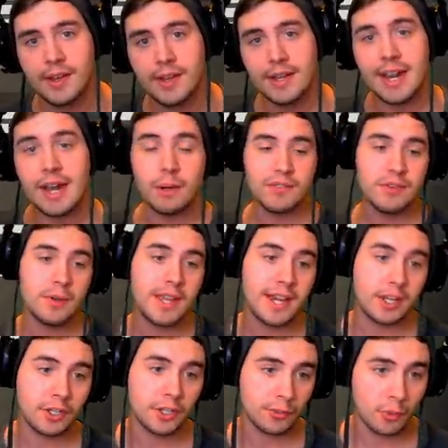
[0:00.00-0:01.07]
Now, if you get
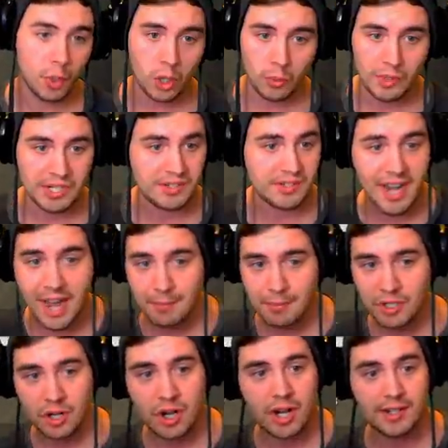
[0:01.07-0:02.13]
a good roll with
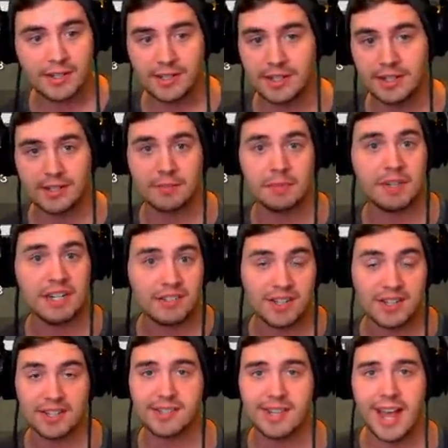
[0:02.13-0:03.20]
snapshot and some
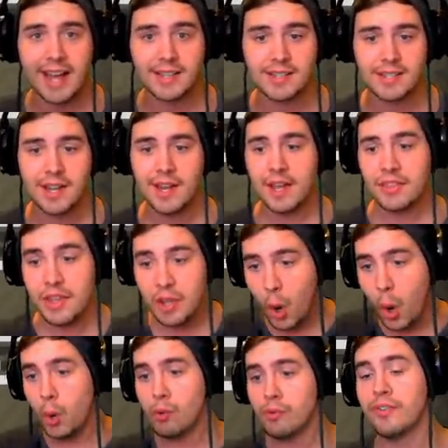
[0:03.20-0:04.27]
decent stats, the
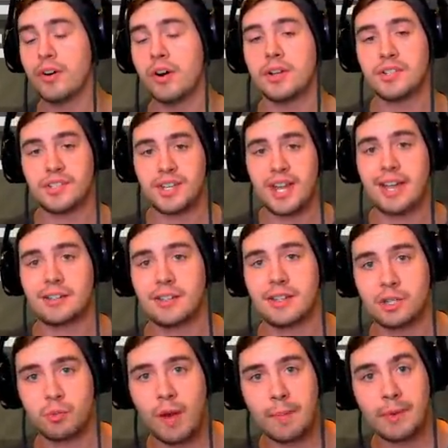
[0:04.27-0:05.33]
overall stats on
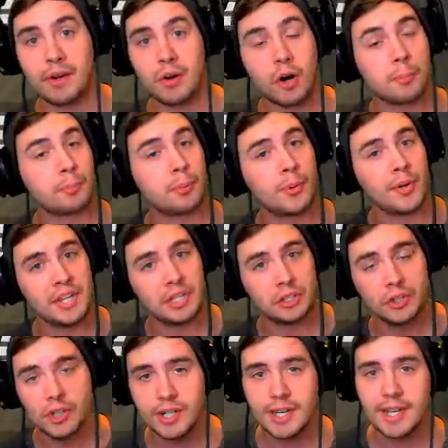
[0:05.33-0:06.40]
this weapon are pretty
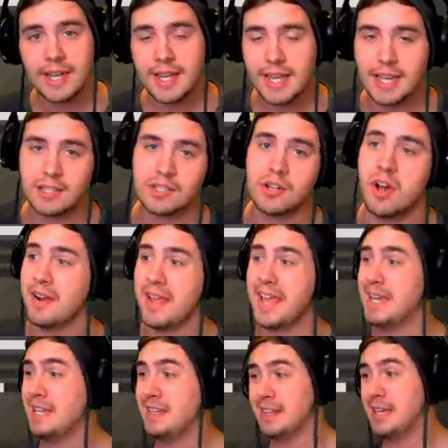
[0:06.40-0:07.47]
good. It's not
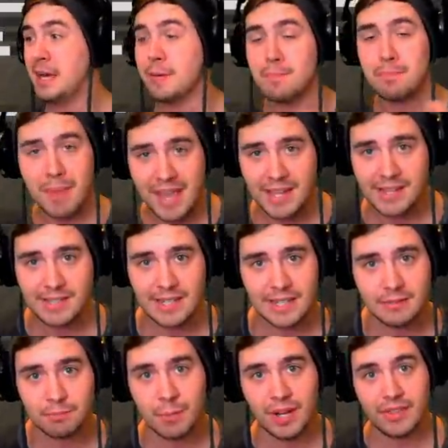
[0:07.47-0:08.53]
anything
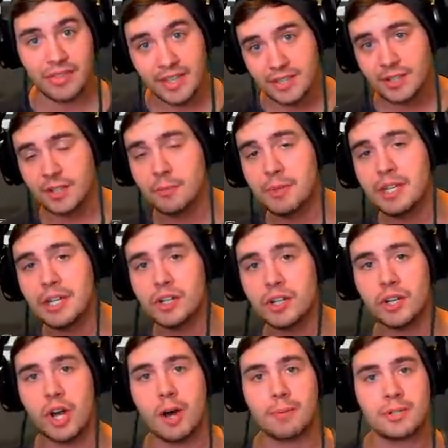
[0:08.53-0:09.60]
amazing, but this could be a
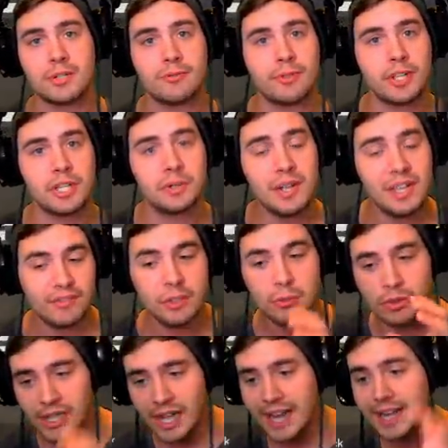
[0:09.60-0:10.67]
good option for you if you
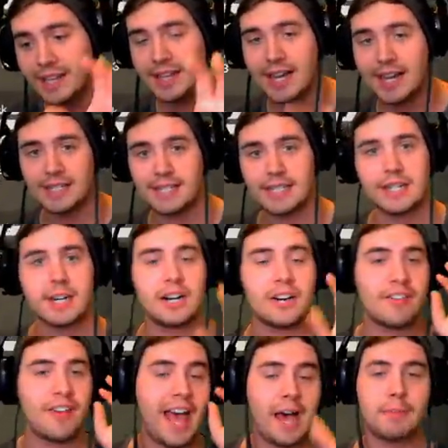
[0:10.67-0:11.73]
like the idea
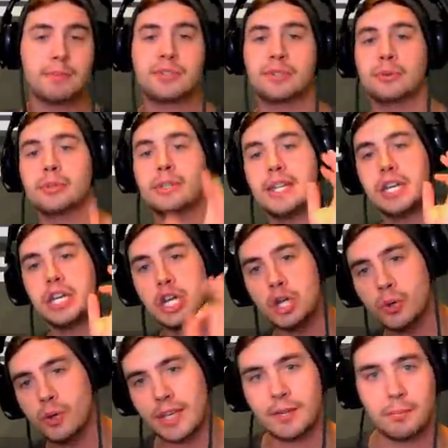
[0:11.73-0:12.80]
of absolutely
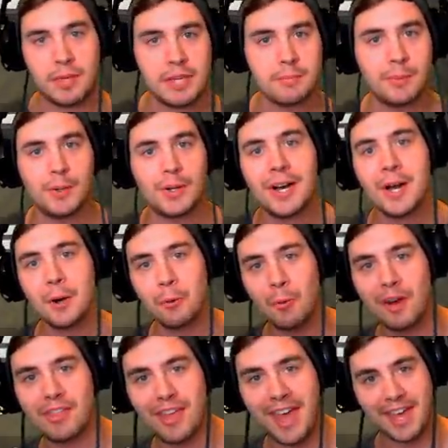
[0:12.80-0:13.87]
nuking people
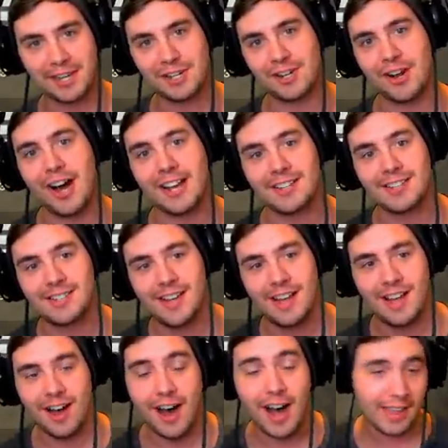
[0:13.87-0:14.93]
with headshots.
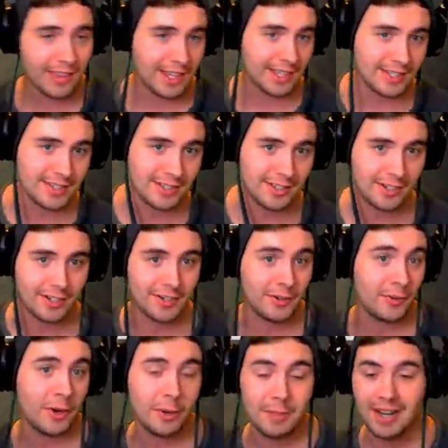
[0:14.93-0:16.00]
I like the Silicon
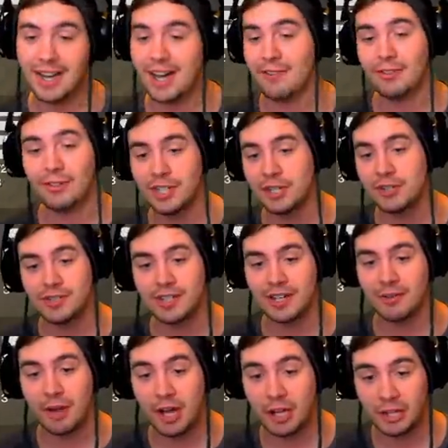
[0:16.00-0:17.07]
Neuroma. I've only used it
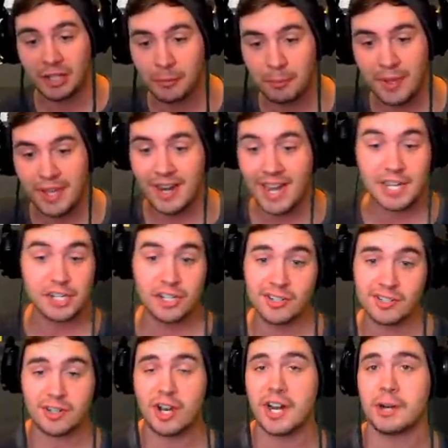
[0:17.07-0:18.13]
a, a, little bit. I
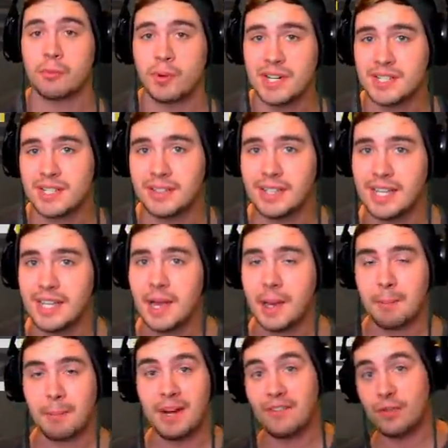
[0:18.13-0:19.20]
just got it recently,
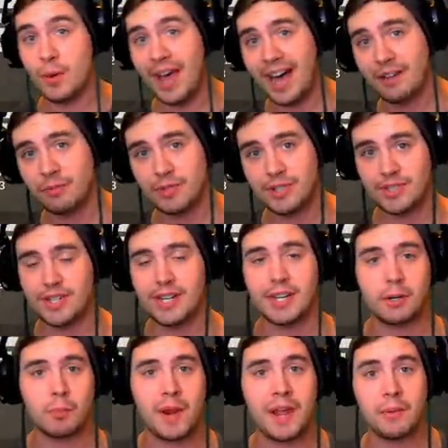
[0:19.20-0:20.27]
but if you have one
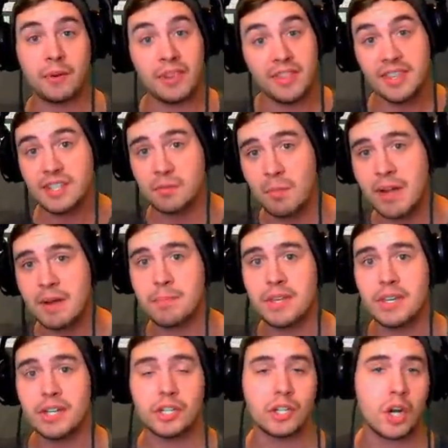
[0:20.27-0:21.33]
sitting around, this might
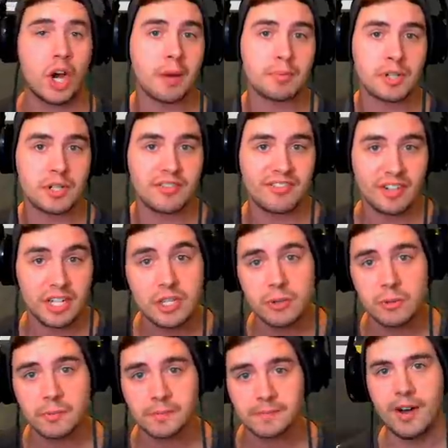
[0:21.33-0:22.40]
be a good option for
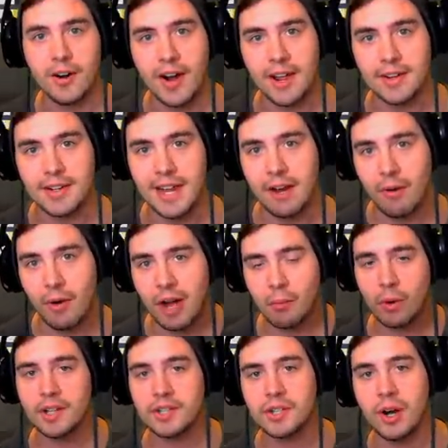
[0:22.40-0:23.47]
you. All right, now I
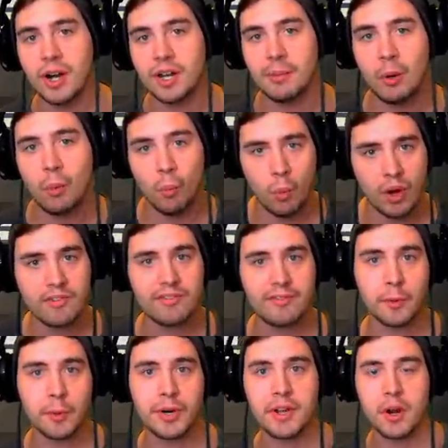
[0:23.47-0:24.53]
want to talk about
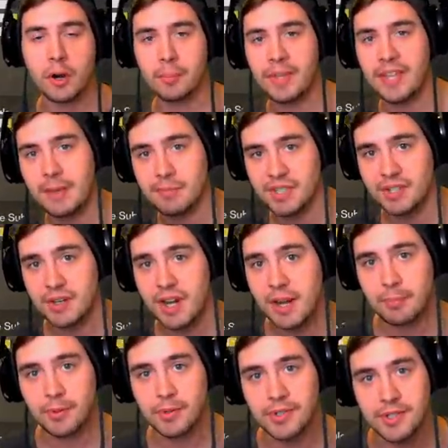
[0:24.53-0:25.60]
140 RPM
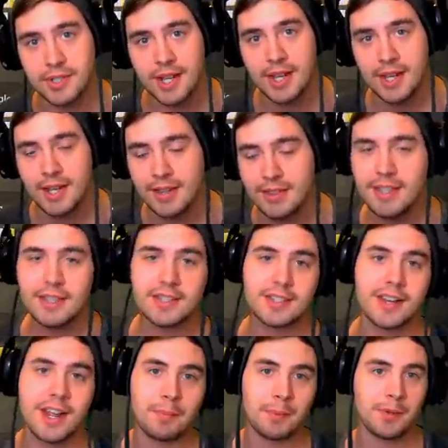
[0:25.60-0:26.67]
snipers. These
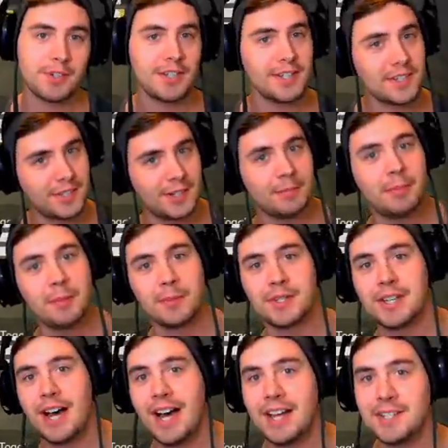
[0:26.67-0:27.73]
snipers, in some people's
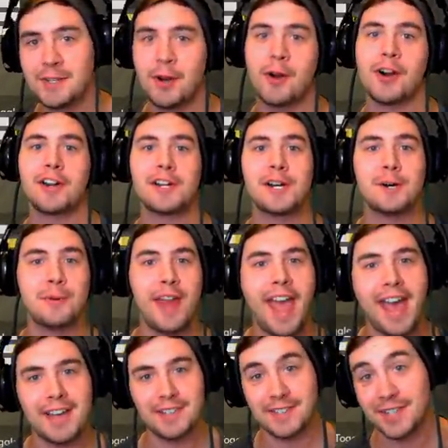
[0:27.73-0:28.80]
eyes, are known
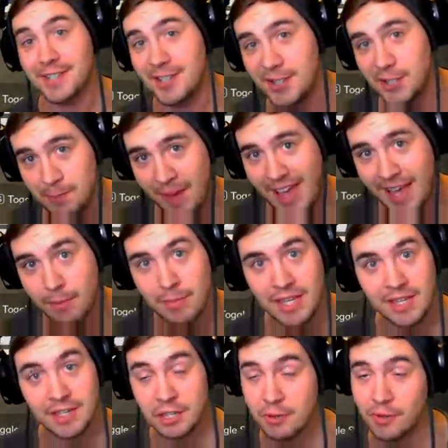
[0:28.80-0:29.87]
as
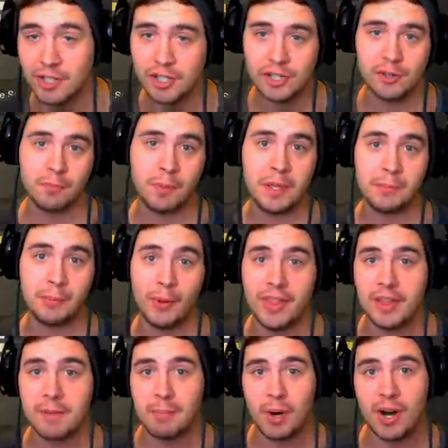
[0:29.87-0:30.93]
spammy. You can shoot people in
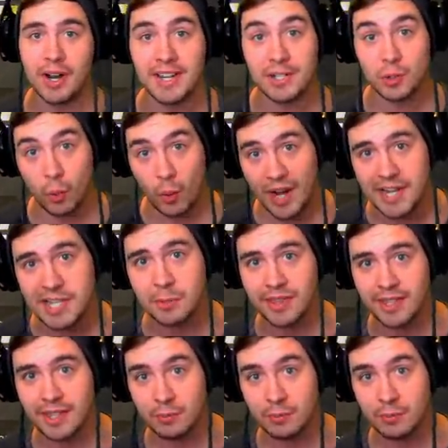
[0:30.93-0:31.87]
the body twice with it,